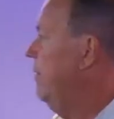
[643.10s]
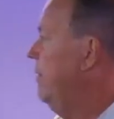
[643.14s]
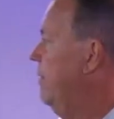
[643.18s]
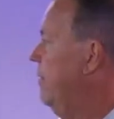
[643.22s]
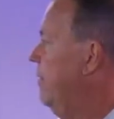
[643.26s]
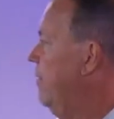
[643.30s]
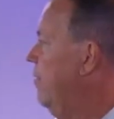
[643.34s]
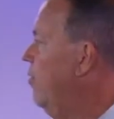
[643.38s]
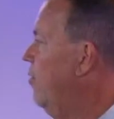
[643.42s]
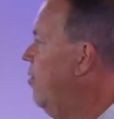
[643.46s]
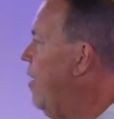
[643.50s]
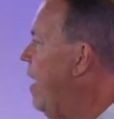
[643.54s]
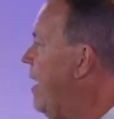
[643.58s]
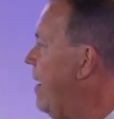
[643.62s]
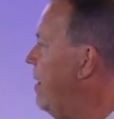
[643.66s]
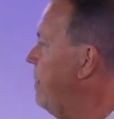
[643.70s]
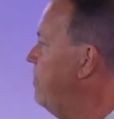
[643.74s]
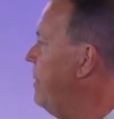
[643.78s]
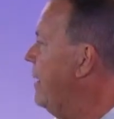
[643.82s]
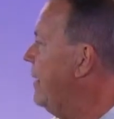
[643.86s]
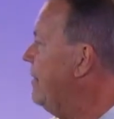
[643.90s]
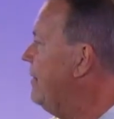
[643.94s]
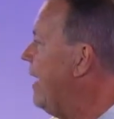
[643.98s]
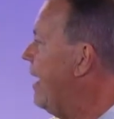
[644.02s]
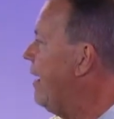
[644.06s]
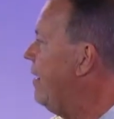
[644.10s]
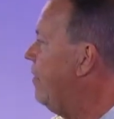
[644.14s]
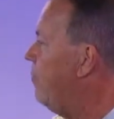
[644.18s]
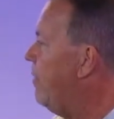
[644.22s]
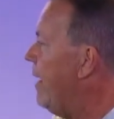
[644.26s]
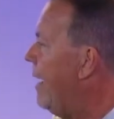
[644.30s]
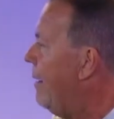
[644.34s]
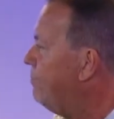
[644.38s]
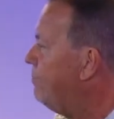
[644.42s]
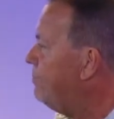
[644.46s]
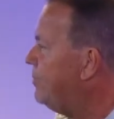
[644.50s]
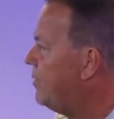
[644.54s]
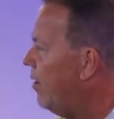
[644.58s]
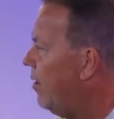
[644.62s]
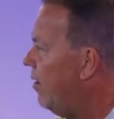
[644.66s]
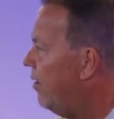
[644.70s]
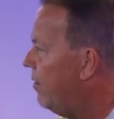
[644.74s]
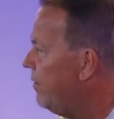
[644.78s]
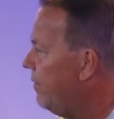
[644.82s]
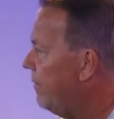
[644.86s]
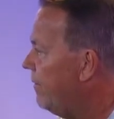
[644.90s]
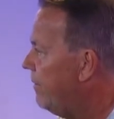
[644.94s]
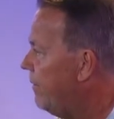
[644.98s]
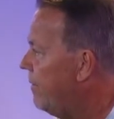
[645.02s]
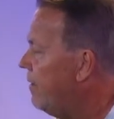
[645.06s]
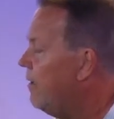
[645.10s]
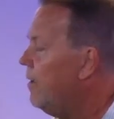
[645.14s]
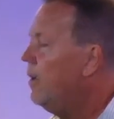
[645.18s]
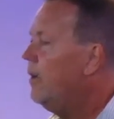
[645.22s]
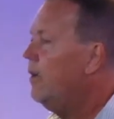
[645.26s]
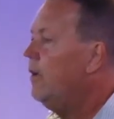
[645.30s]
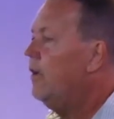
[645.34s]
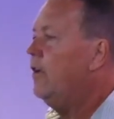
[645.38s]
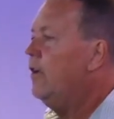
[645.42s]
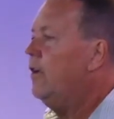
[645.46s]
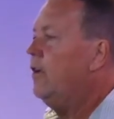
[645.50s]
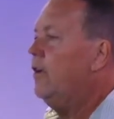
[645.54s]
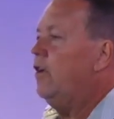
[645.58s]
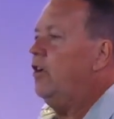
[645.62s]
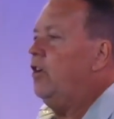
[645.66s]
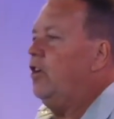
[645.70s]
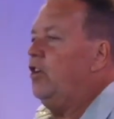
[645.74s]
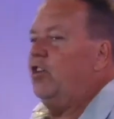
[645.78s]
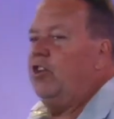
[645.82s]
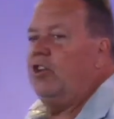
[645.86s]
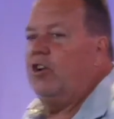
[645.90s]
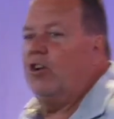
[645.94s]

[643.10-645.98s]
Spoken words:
Ooh, I ought to make that a rap song. Your